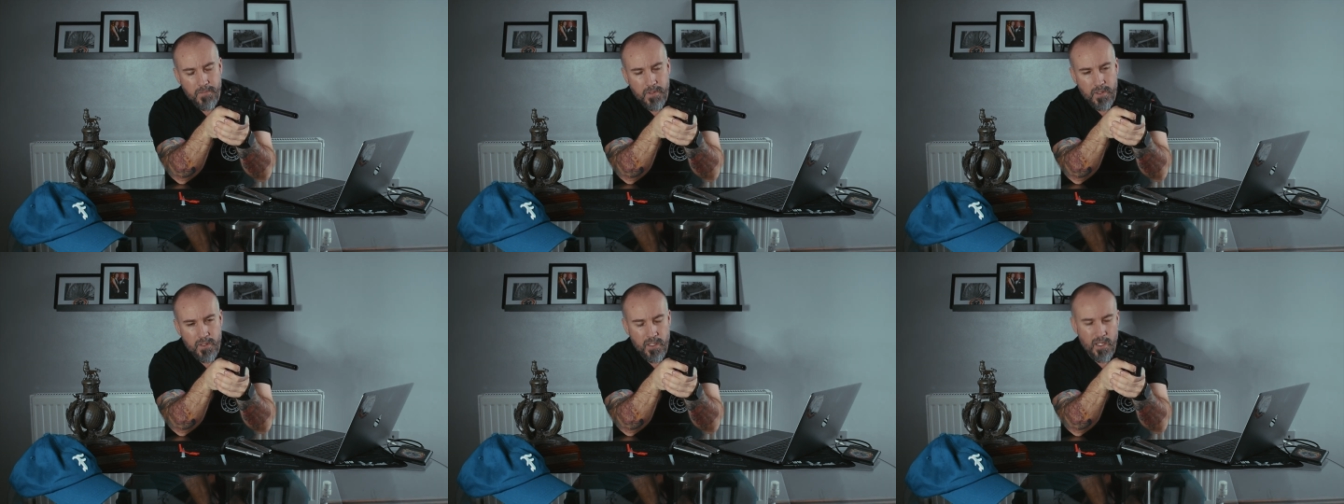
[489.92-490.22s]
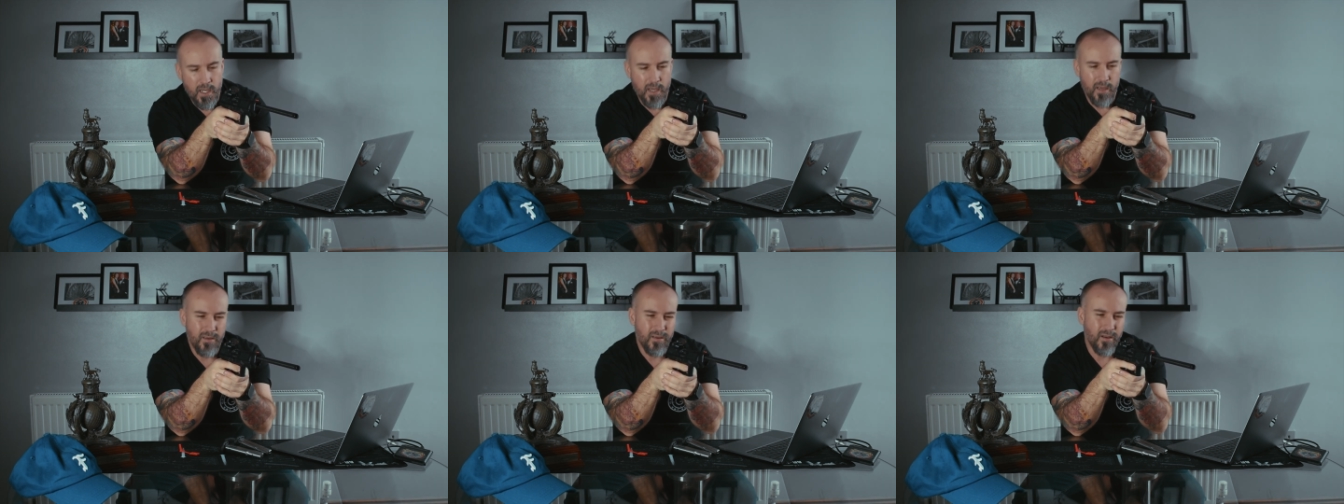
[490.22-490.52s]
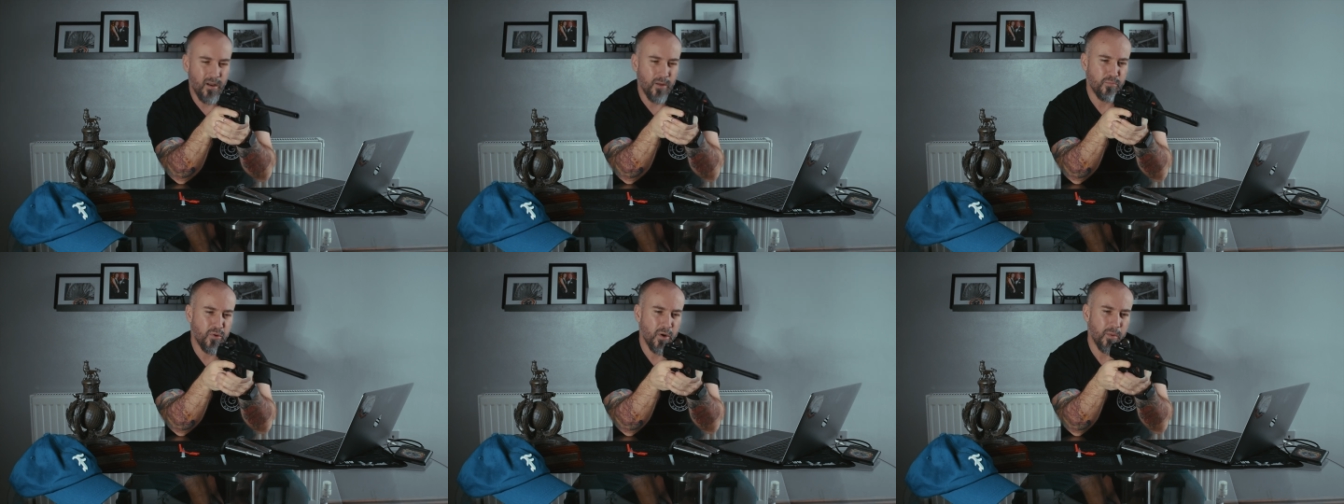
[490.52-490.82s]
Yeah,
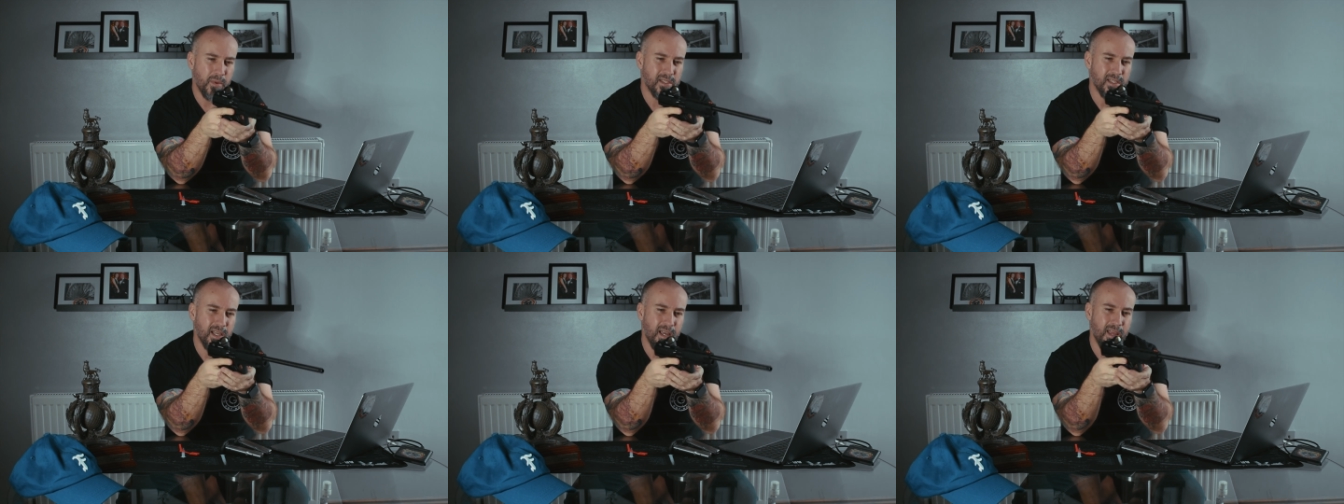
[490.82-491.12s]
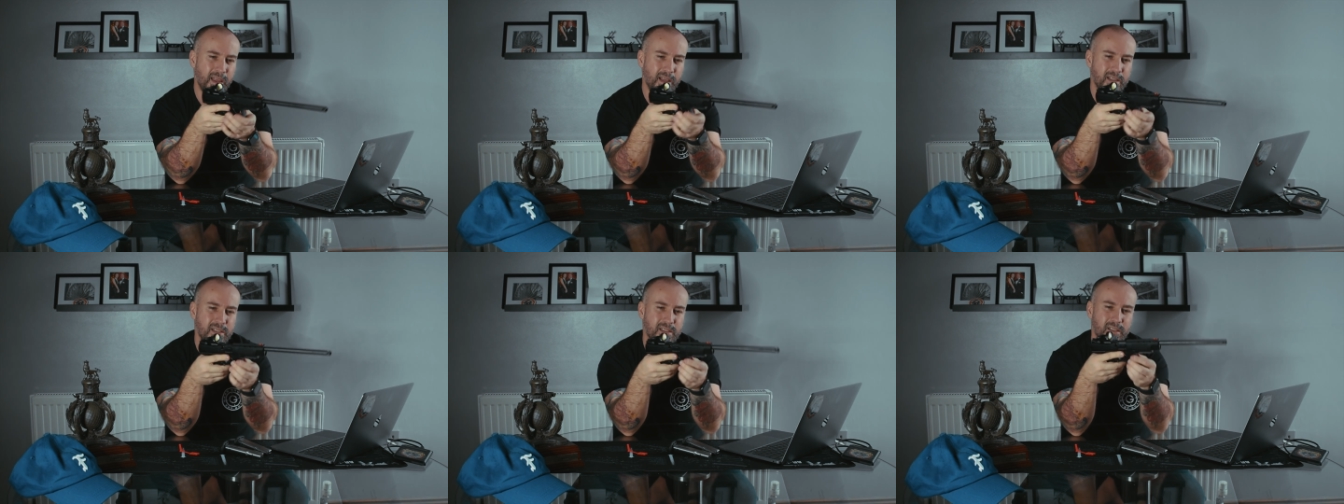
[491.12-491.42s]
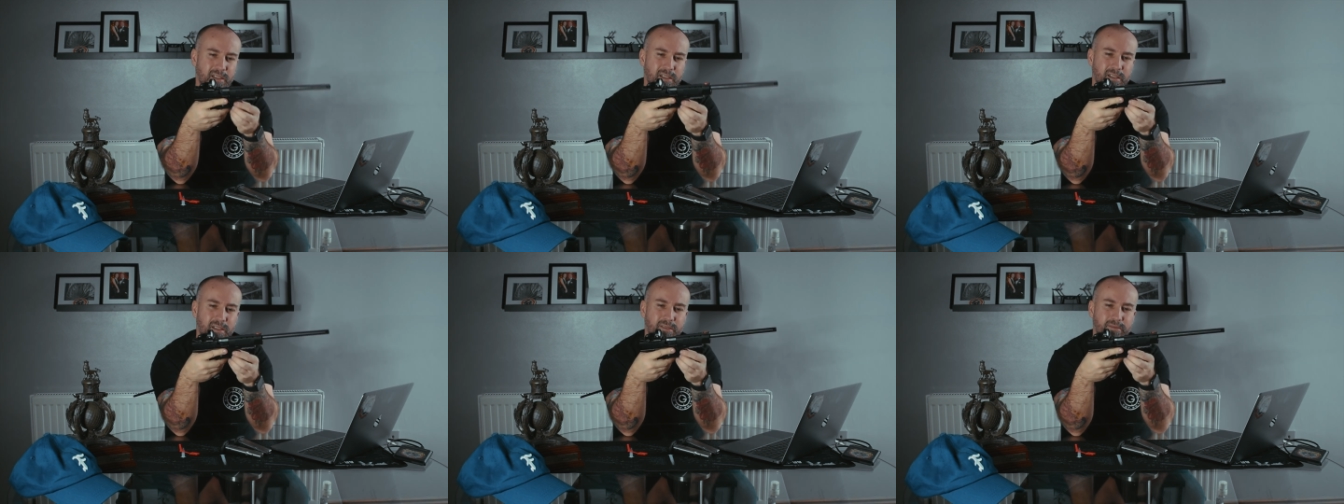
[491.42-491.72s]
I'd probably say that's
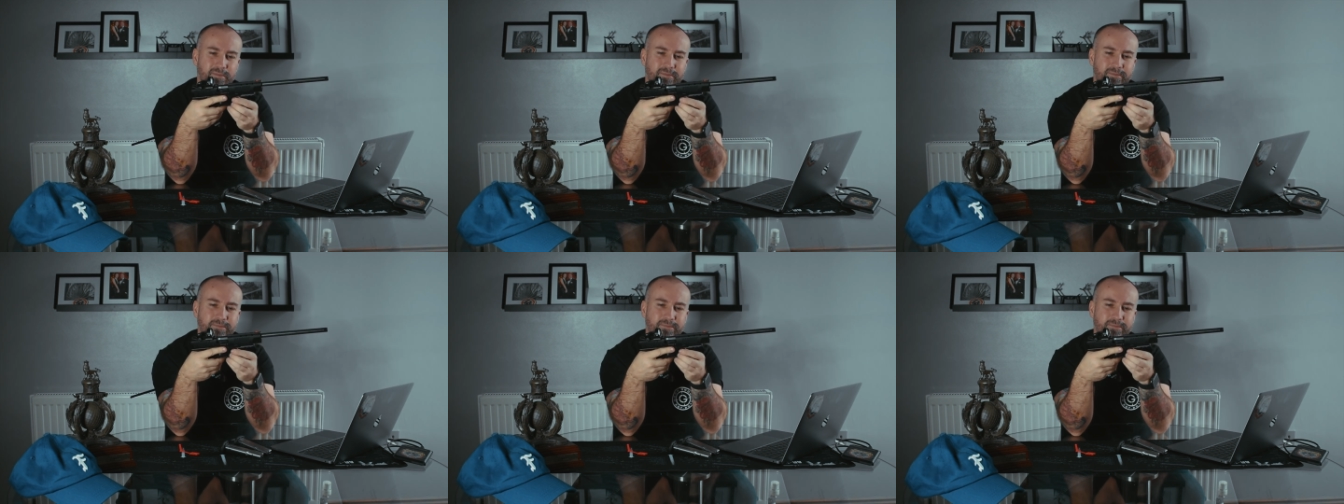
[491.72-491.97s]
at